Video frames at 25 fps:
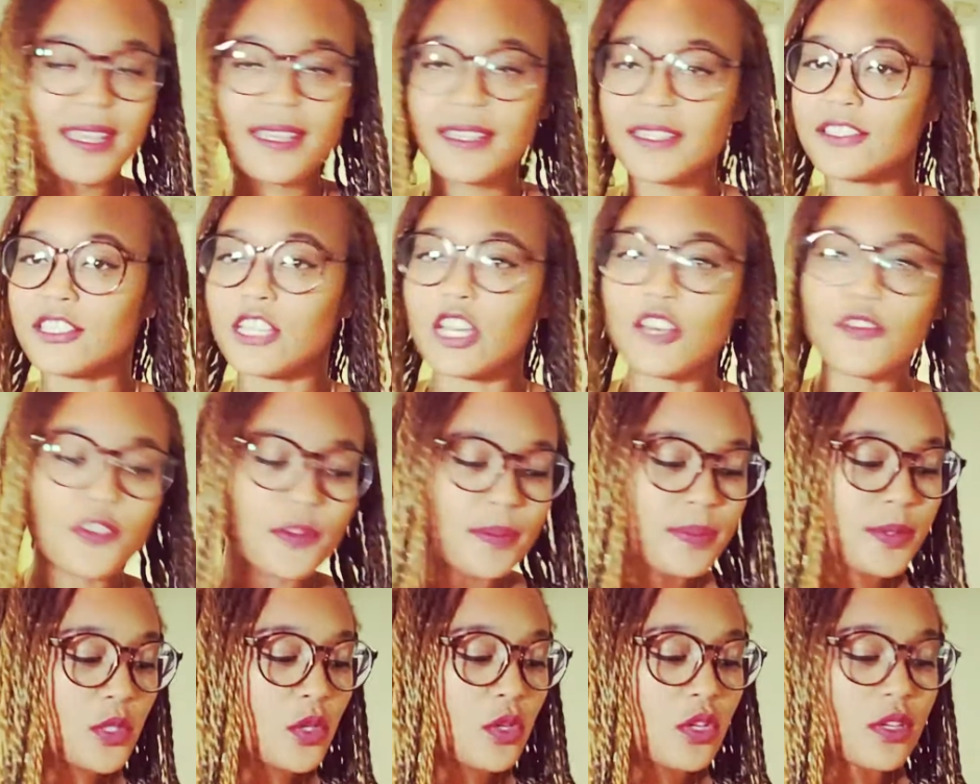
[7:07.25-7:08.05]

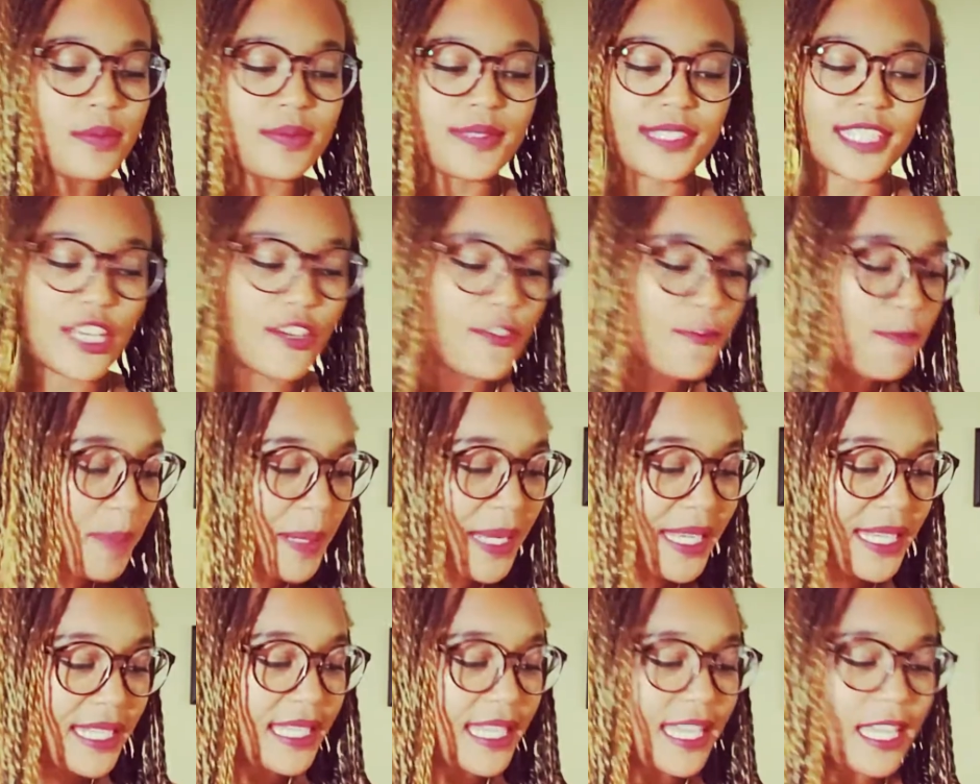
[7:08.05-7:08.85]
self-absorbed,
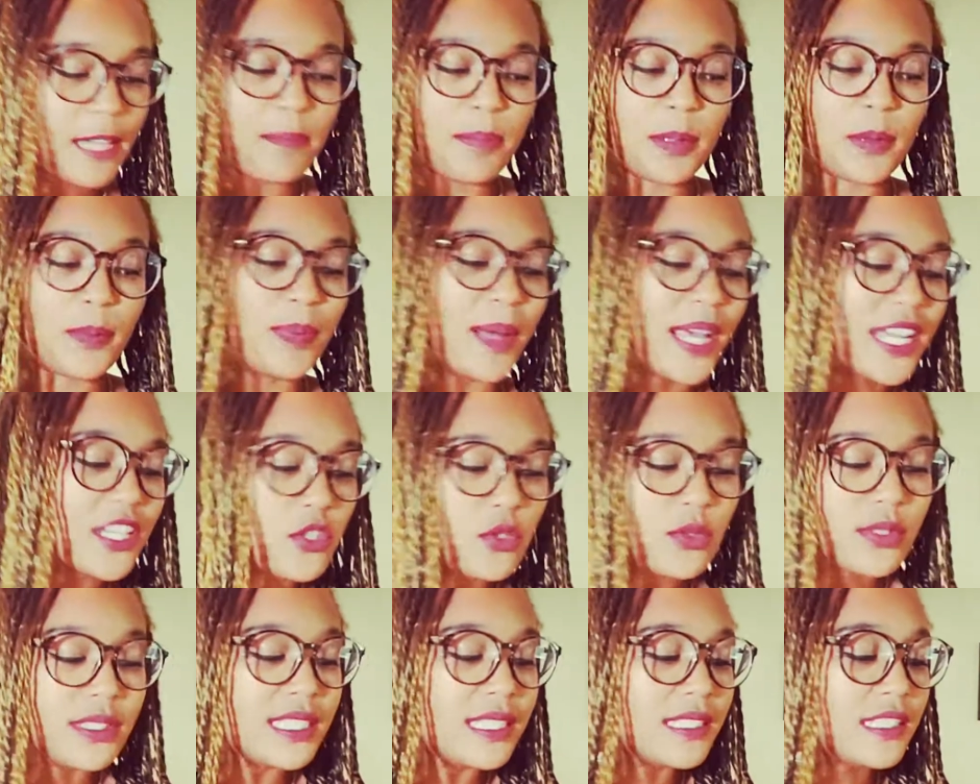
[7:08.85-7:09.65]
self-pitying,
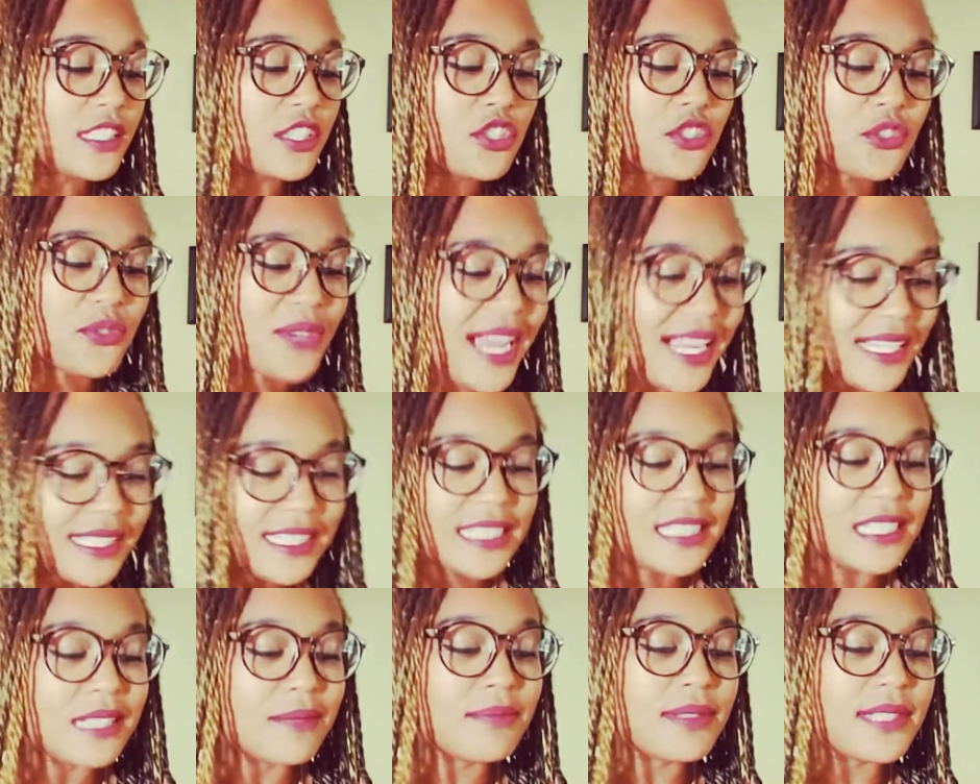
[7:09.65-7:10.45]
perpetually
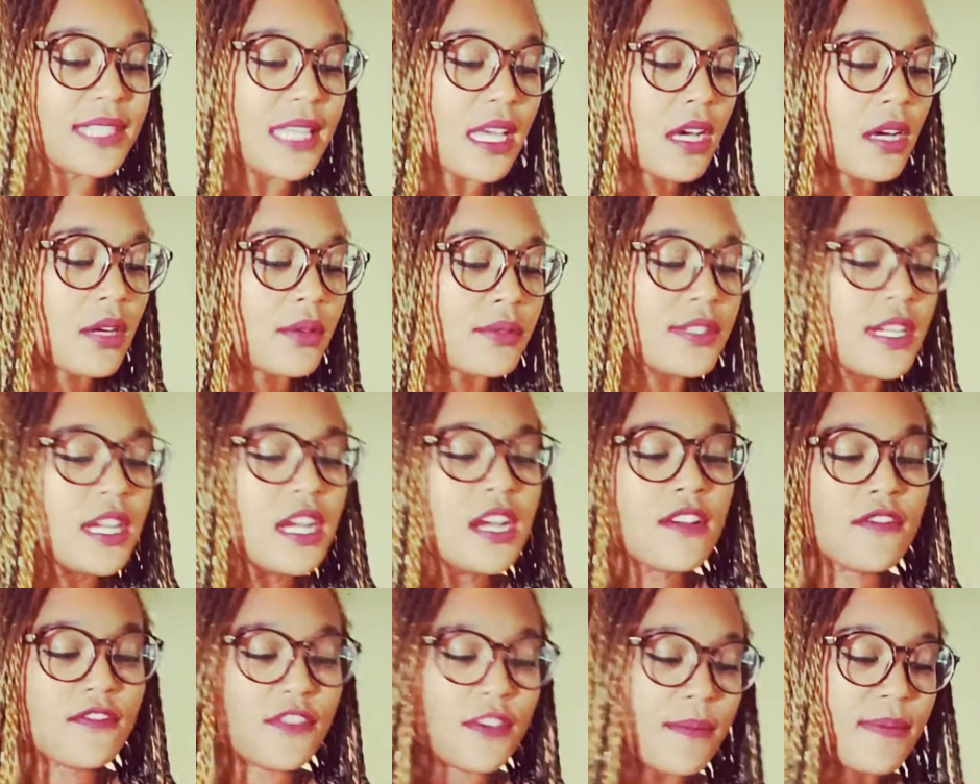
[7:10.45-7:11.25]
distracting themselves
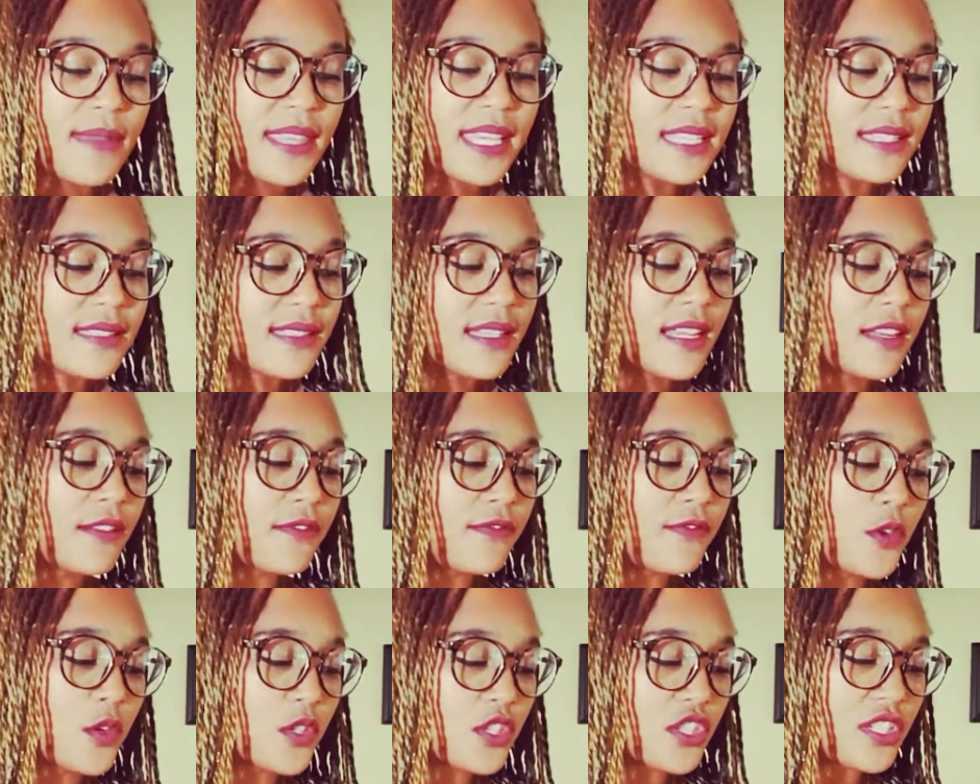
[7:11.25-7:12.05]
from this
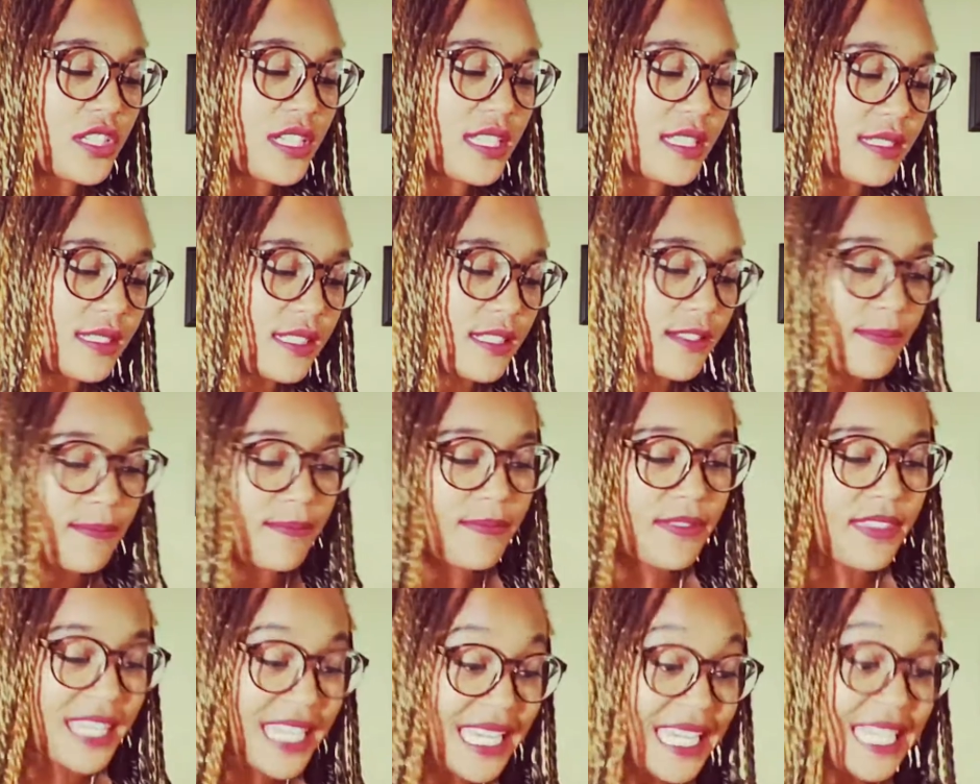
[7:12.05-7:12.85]

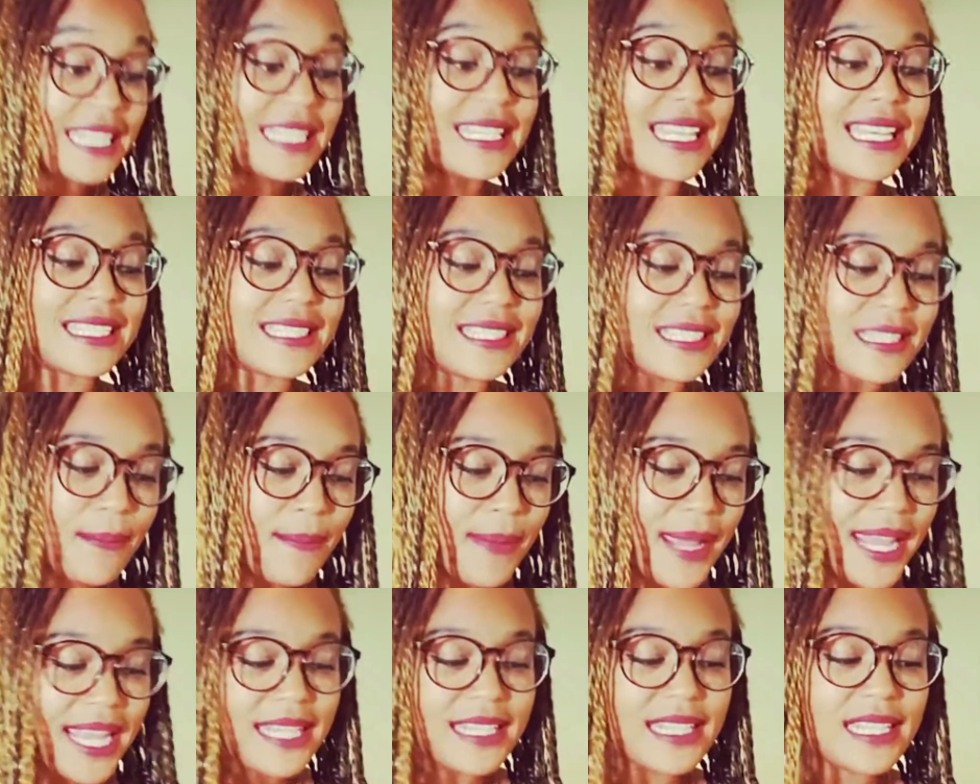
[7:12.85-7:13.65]
unfortunate thing that's
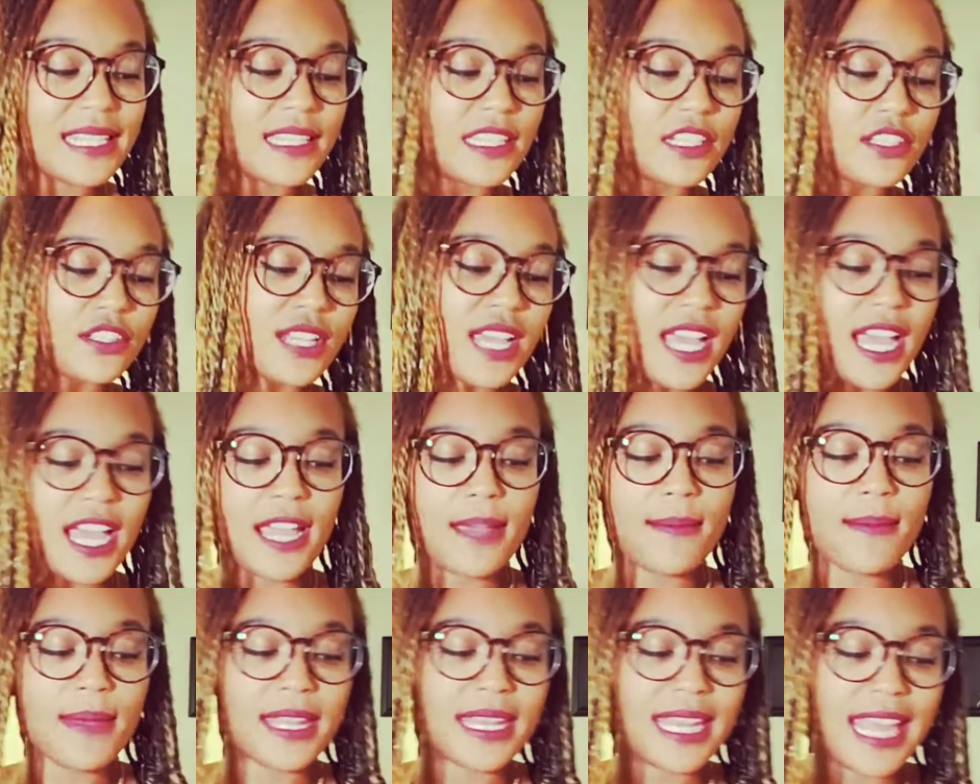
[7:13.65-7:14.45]
demanding their
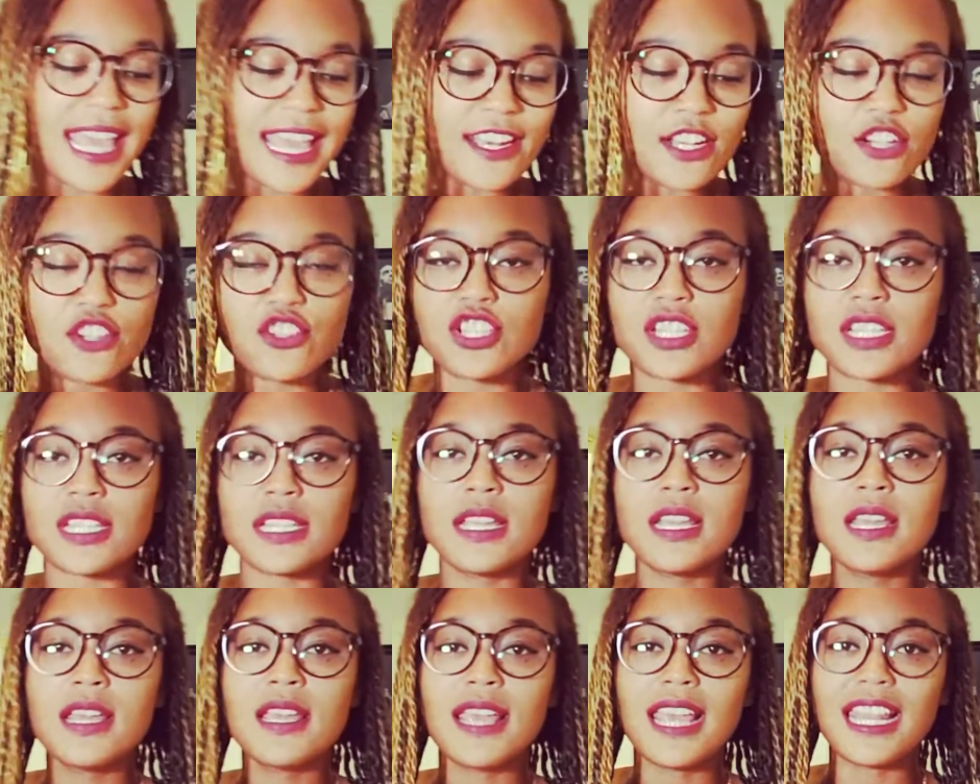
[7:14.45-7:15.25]
time and energy,